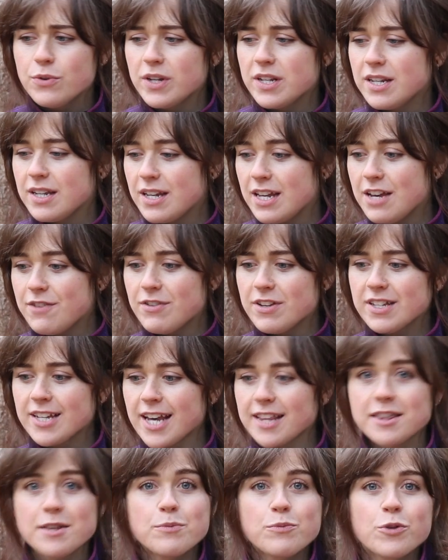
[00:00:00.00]
can even
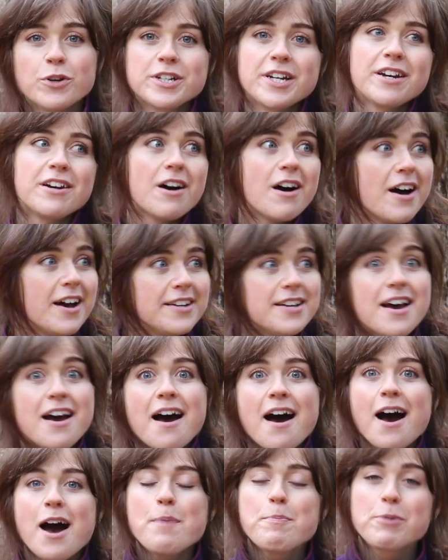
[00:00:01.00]
get them working on
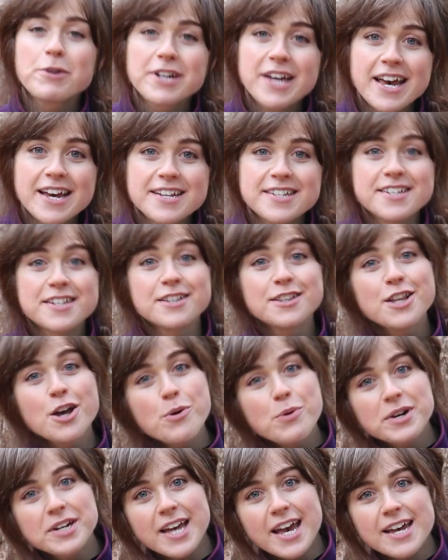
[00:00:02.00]
uppercase and
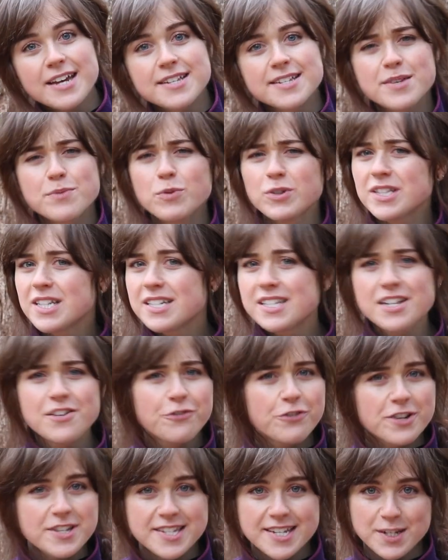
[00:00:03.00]
lowercase and what the
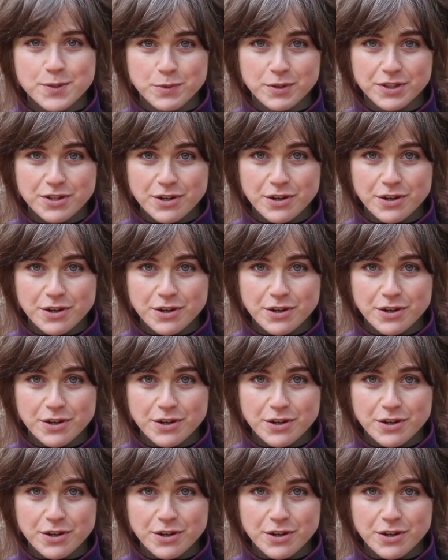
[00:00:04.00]
difference is with